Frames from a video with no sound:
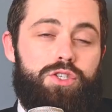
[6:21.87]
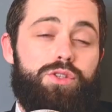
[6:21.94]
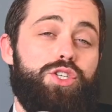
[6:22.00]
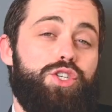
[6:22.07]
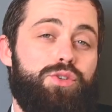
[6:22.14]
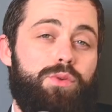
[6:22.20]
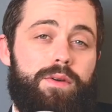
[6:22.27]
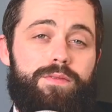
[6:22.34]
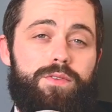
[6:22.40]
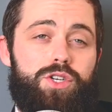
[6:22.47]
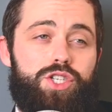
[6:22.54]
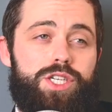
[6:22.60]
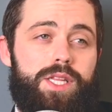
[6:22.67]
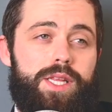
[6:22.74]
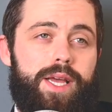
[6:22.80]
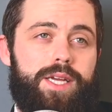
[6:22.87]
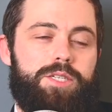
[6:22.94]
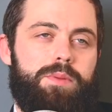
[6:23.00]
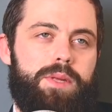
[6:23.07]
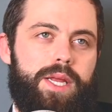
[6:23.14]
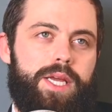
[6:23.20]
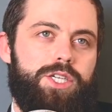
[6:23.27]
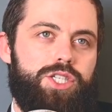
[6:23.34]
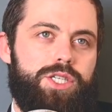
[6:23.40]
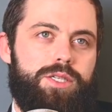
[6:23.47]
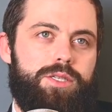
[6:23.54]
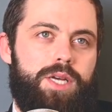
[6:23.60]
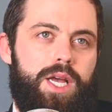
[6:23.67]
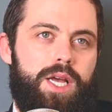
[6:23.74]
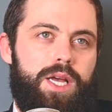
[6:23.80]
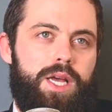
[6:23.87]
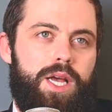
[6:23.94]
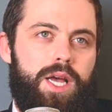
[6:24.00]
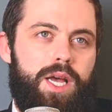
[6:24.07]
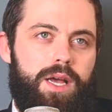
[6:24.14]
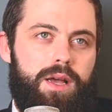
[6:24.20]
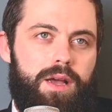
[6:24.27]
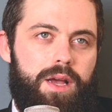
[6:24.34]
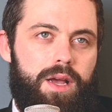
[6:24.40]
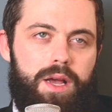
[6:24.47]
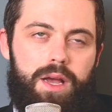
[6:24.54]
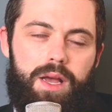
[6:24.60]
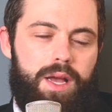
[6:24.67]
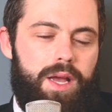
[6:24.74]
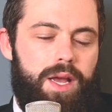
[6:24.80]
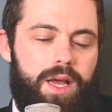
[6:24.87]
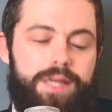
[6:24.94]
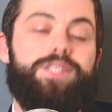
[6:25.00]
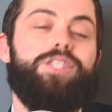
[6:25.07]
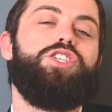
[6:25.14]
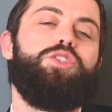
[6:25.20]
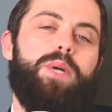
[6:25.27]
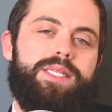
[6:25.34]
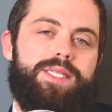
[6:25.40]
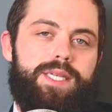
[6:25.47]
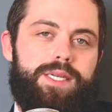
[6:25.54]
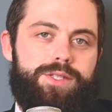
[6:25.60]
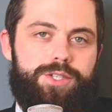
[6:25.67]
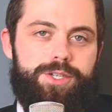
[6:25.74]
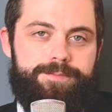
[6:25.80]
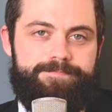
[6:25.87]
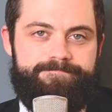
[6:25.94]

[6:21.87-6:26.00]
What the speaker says: So the short version of the explanation, it's a sweat sensor.